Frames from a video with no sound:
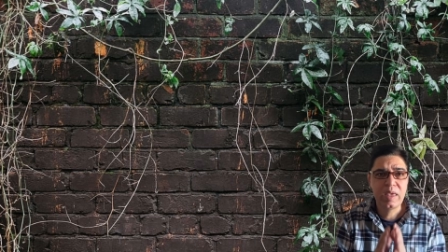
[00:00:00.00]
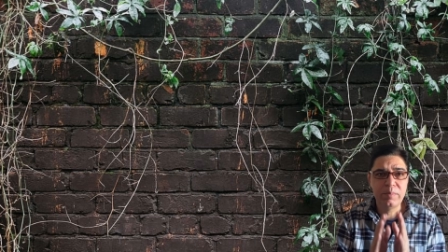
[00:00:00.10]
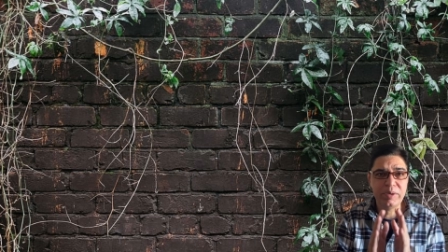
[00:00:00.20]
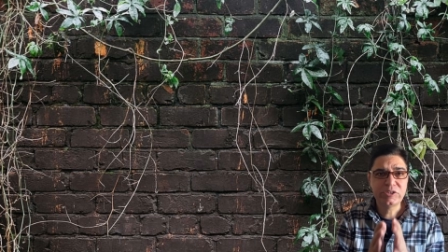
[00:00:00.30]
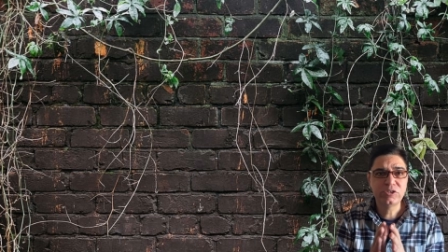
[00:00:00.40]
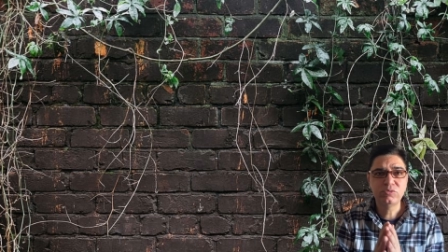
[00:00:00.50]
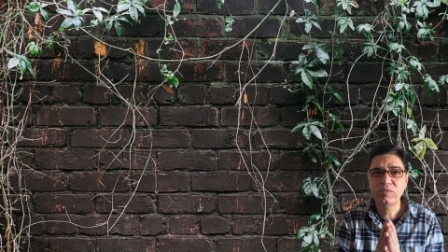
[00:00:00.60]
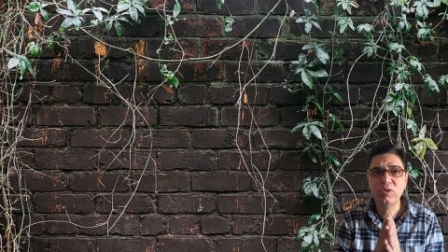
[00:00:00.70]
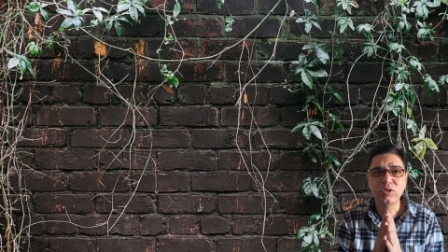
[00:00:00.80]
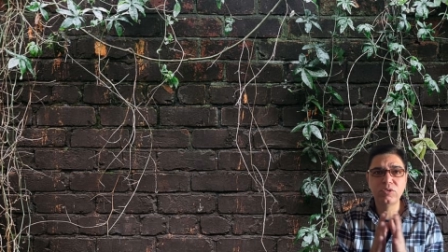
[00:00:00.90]
Patients who
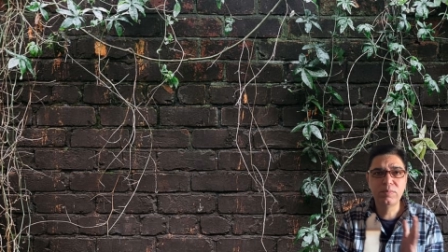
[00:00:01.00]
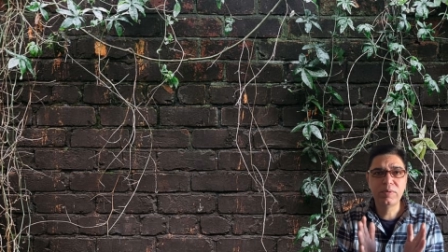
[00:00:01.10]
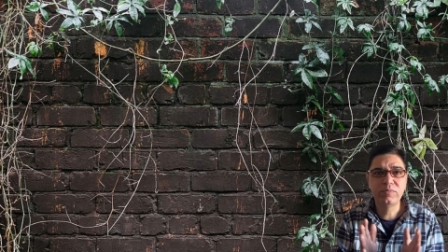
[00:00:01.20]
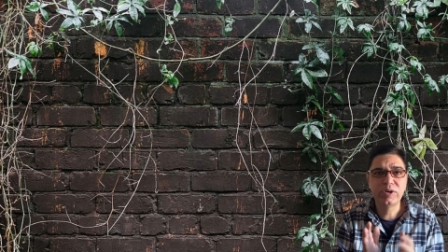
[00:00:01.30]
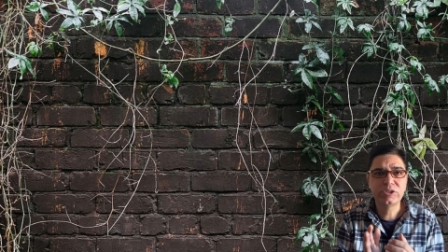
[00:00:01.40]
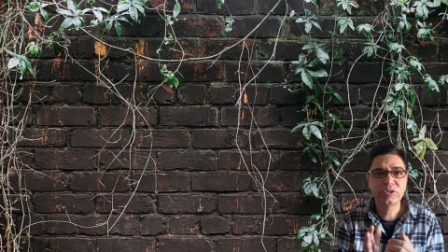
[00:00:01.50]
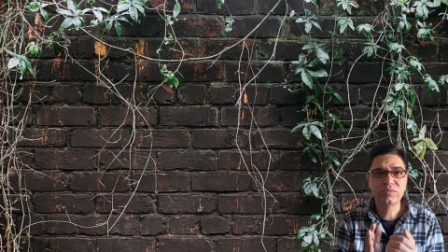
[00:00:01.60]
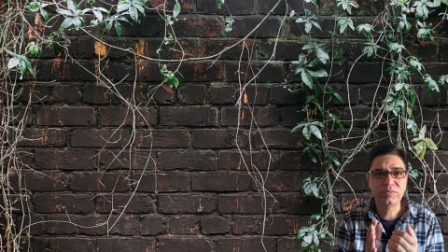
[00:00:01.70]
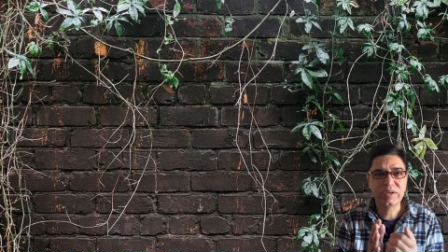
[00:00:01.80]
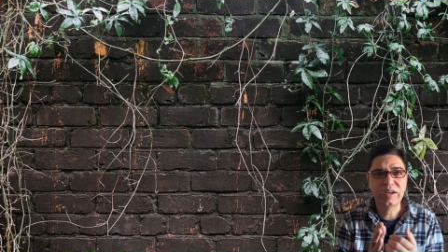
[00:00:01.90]
have got no
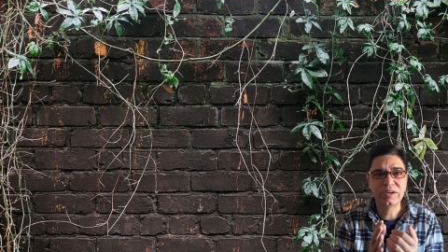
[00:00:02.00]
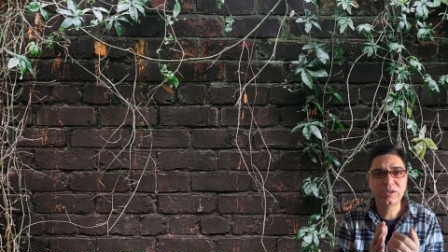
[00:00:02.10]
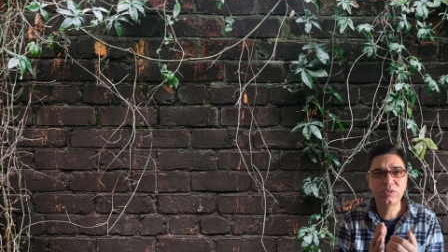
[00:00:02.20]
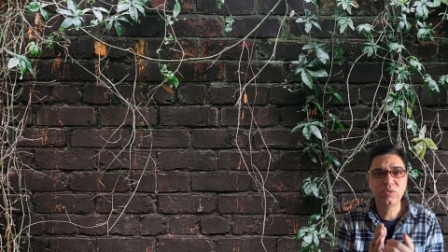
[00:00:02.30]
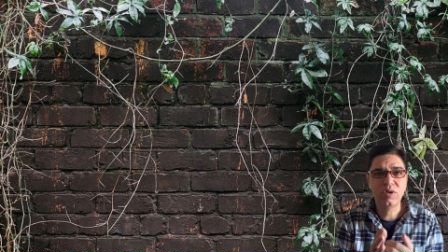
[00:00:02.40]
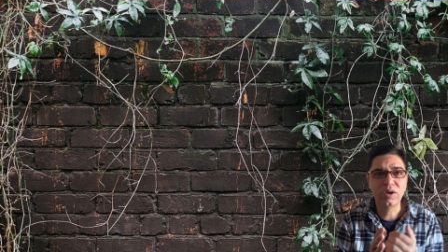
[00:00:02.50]
perforation will undergo